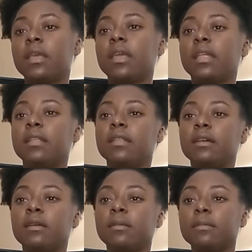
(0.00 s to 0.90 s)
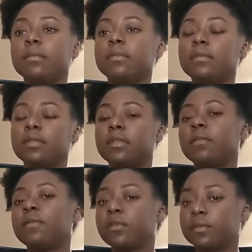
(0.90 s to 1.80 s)
And the
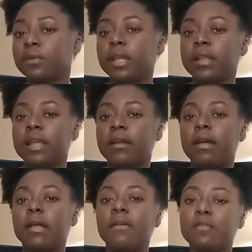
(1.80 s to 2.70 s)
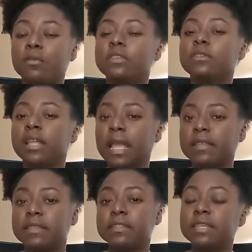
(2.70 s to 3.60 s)
fourth way now, I'll focus on the
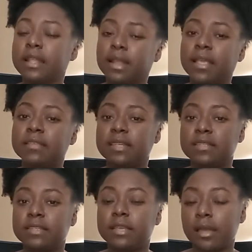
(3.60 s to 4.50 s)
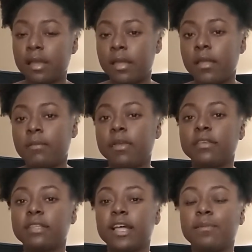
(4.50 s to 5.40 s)
ACT and the SAT, because
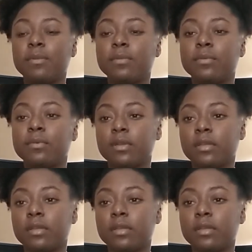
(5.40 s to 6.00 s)
a lot of people,